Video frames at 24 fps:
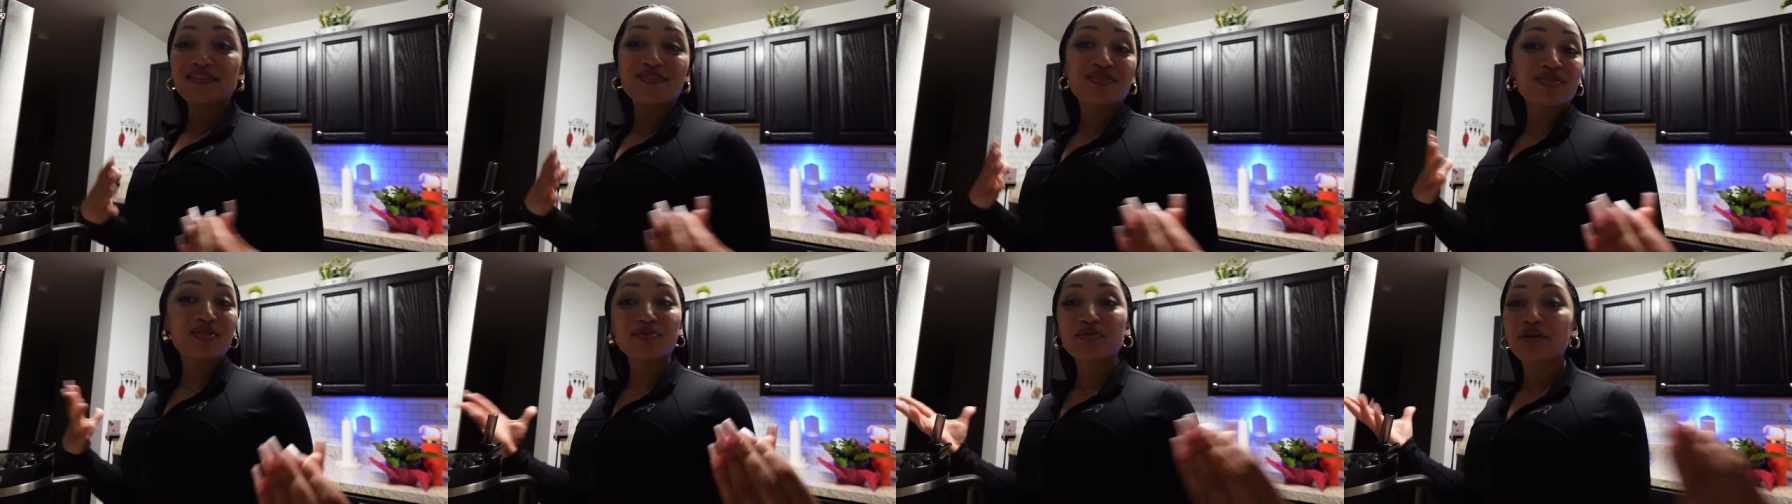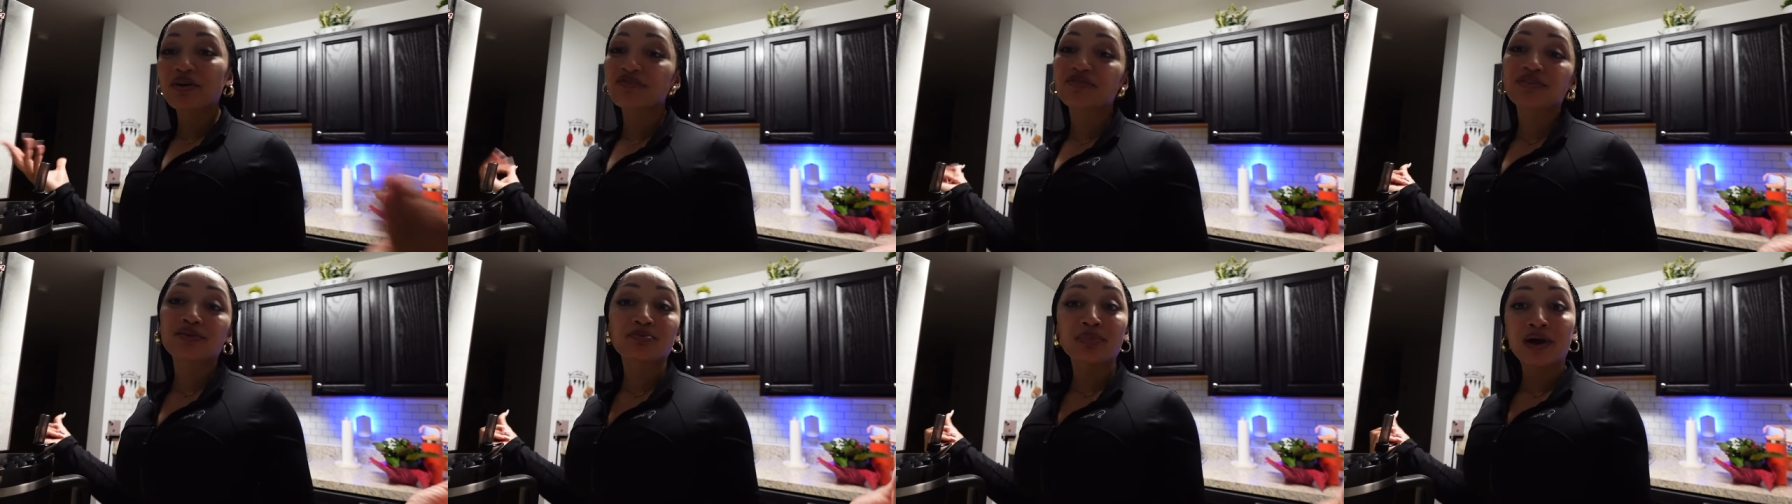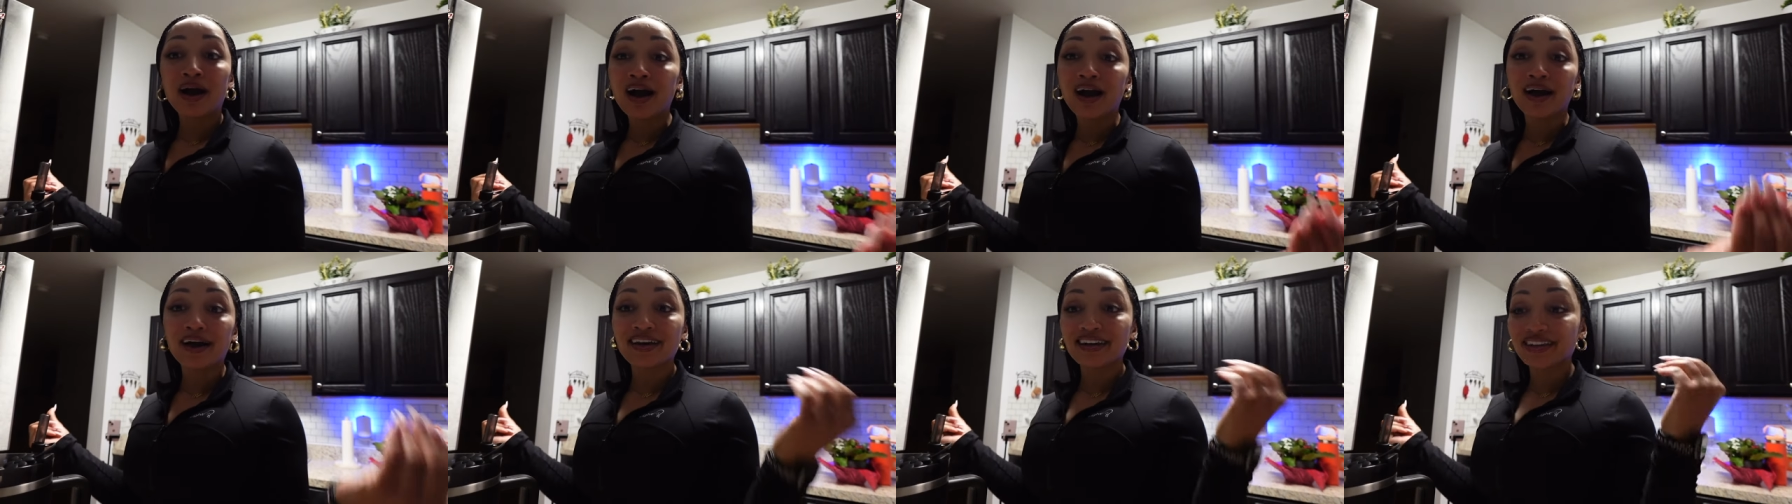the perfect
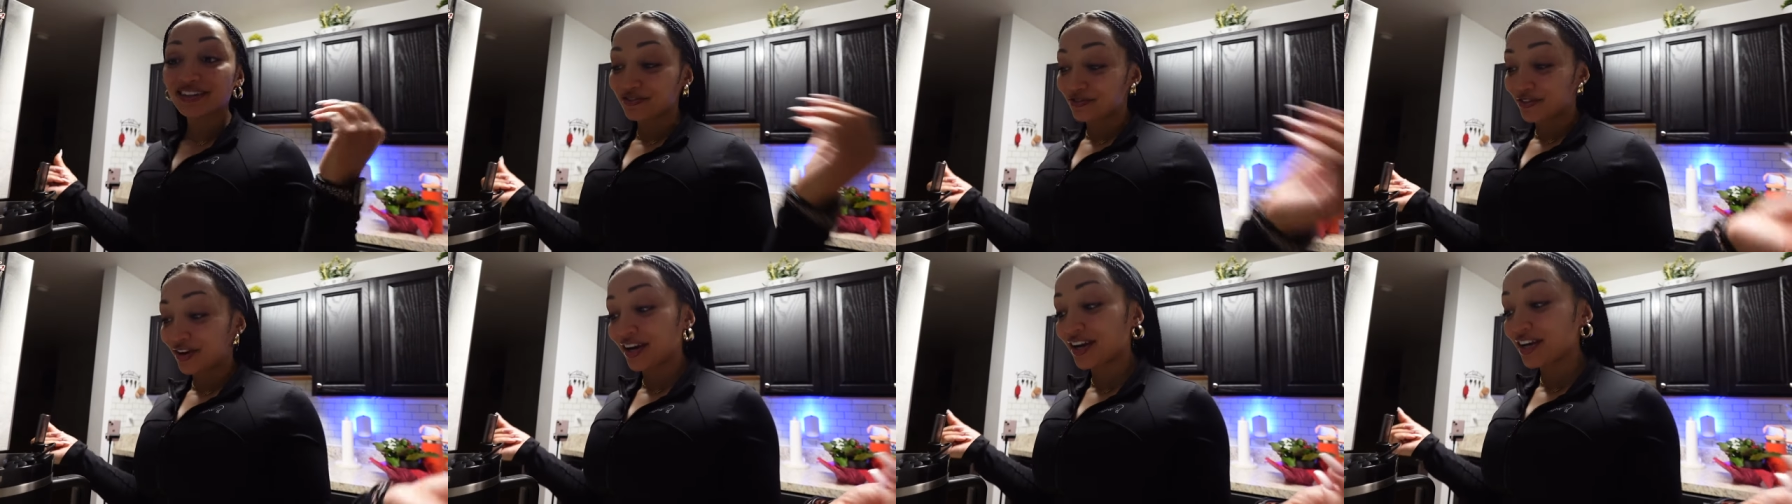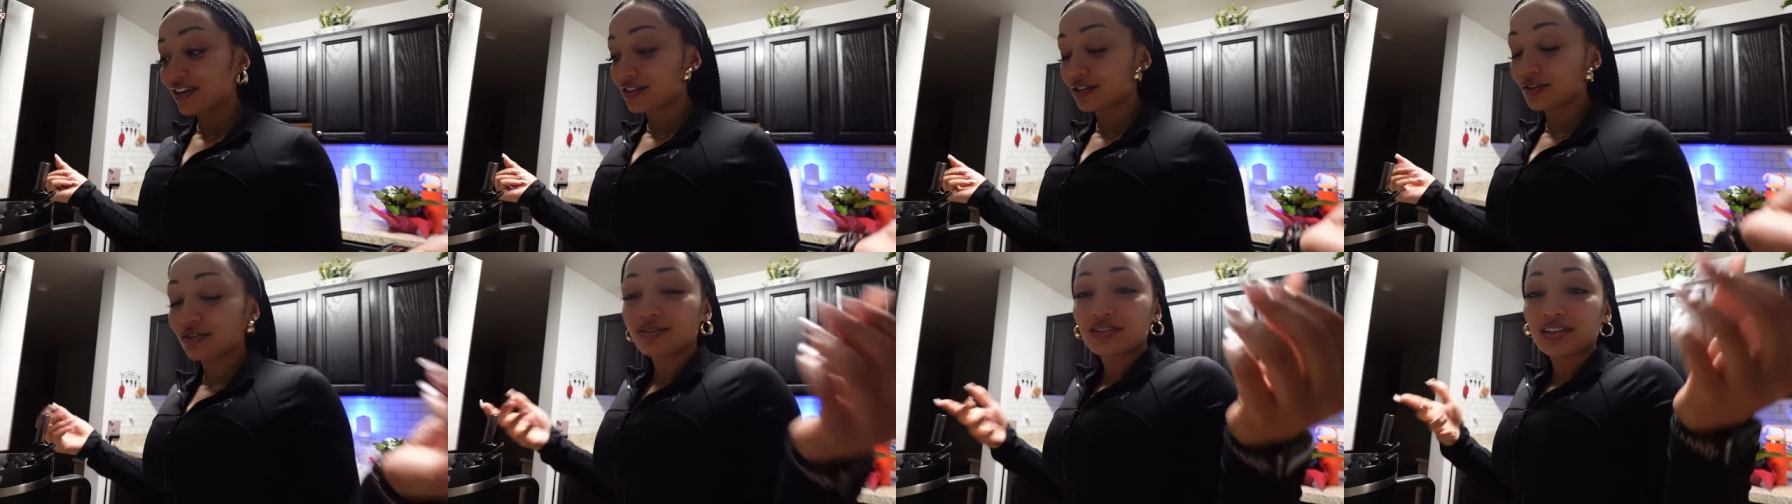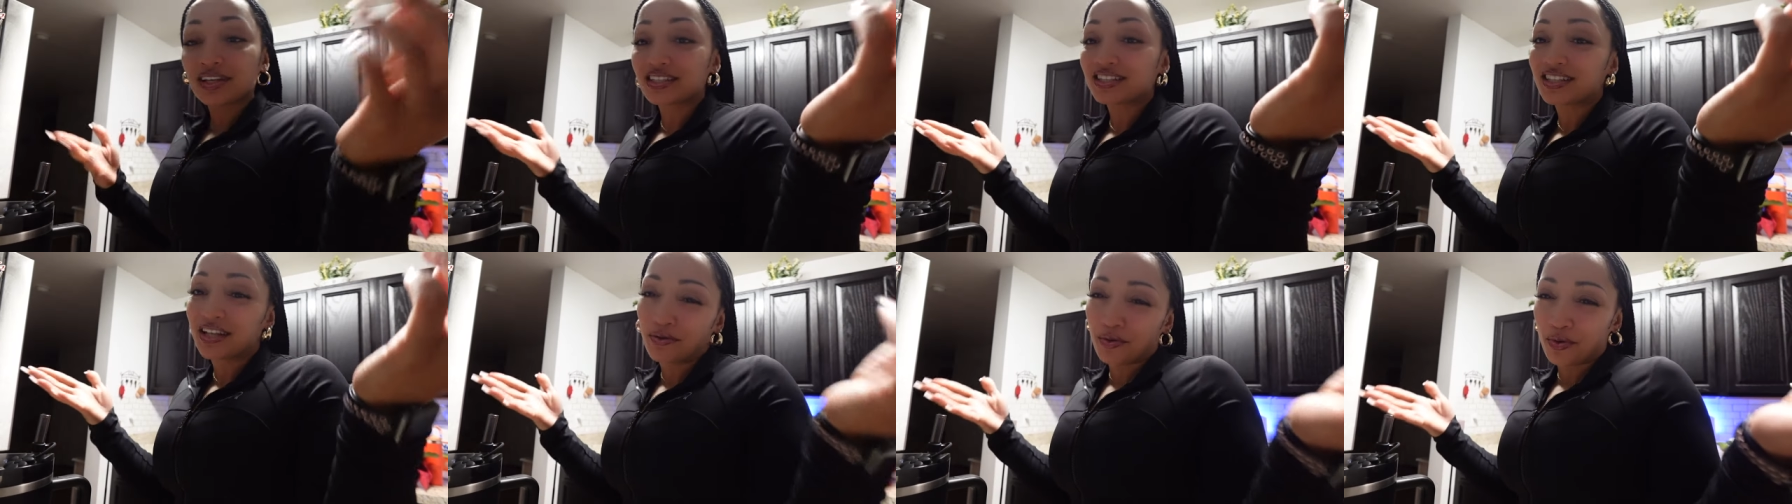bod, right?
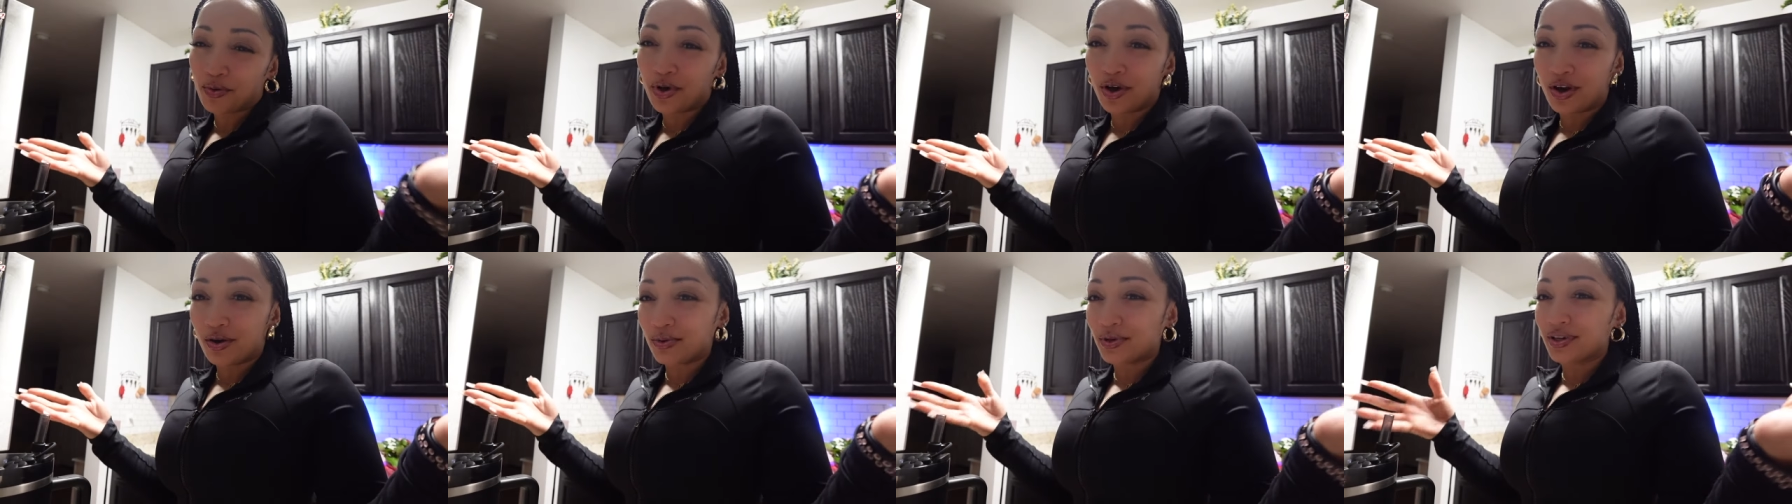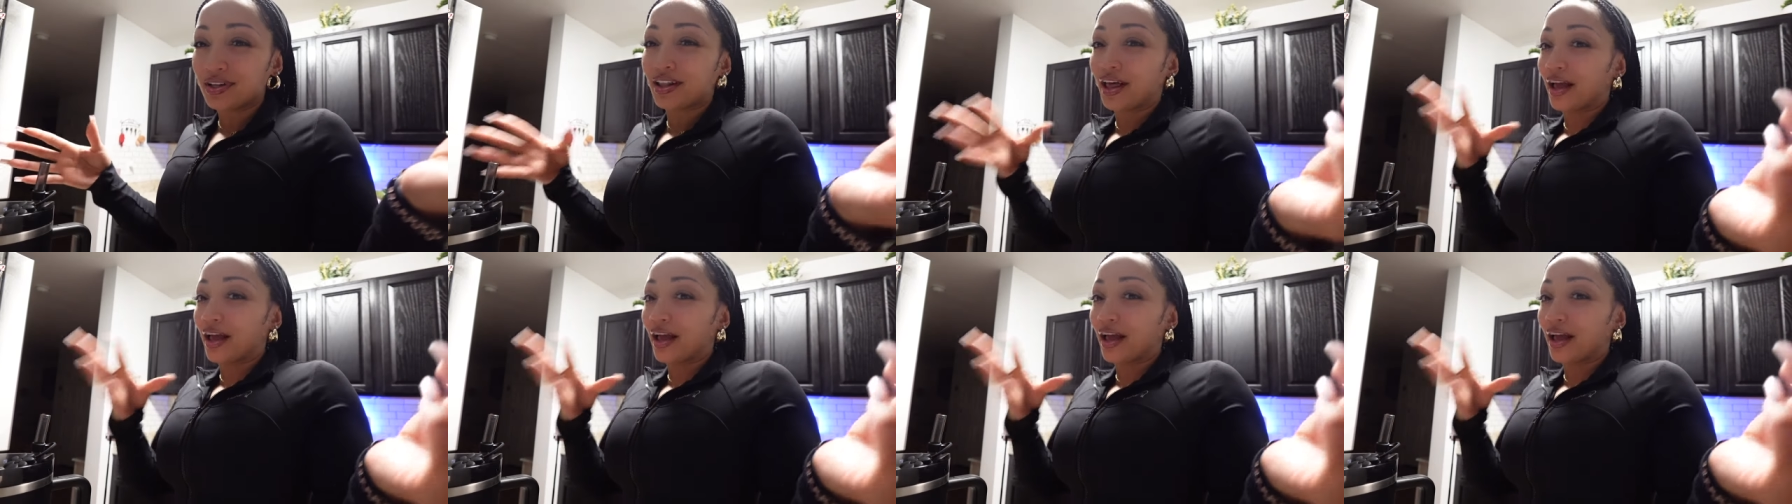Isn't that what we all want?